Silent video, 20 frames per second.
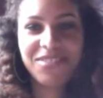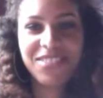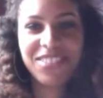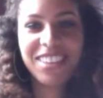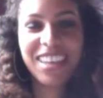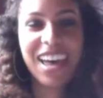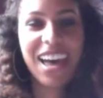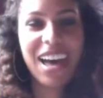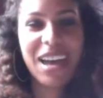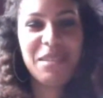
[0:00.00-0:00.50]

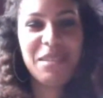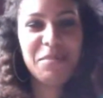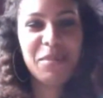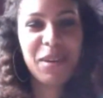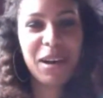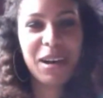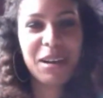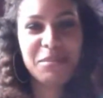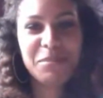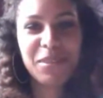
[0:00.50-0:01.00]
Hi
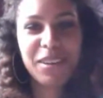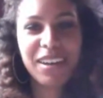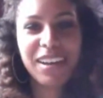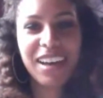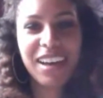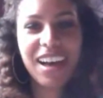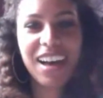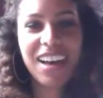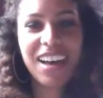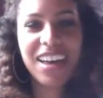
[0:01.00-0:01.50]
Papa,
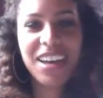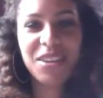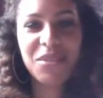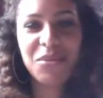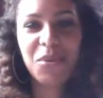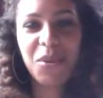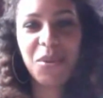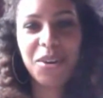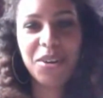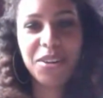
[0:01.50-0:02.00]
hi
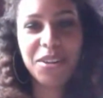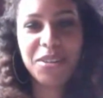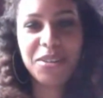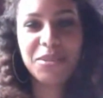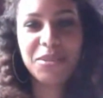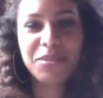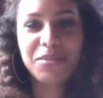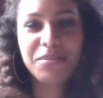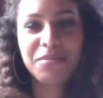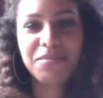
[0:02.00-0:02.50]

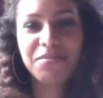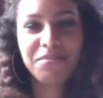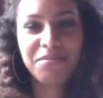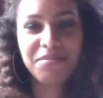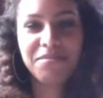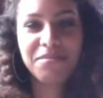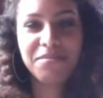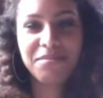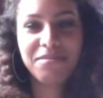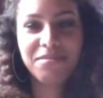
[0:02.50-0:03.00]
Eduardo,
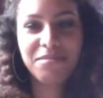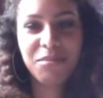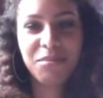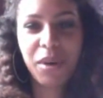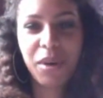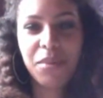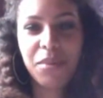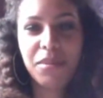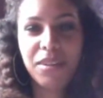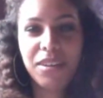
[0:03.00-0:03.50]

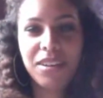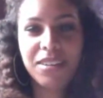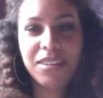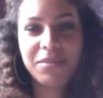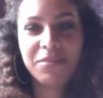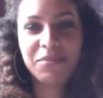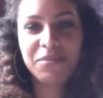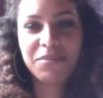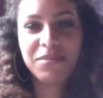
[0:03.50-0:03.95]
Bubba,